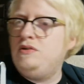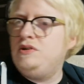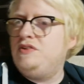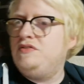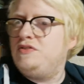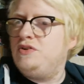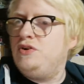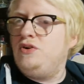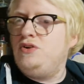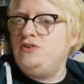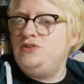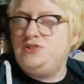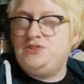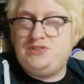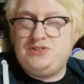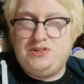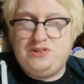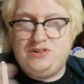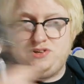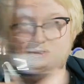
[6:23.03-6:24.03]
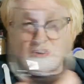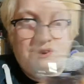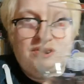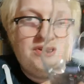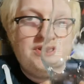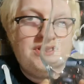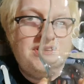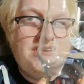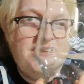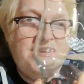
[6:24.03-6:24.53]
And of course,
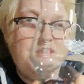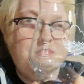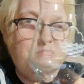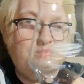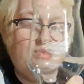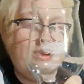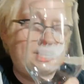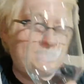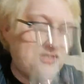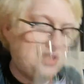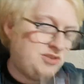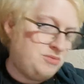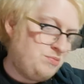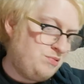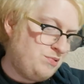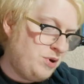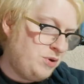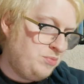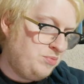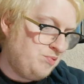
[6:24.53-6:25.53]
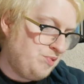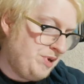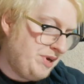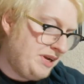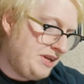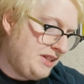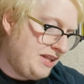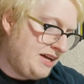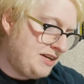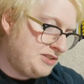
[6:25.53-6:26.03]
got the brand appropriate
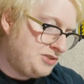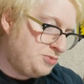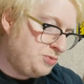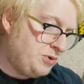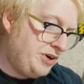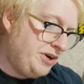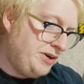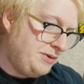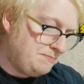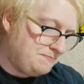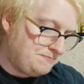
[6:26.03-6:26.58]
glassware.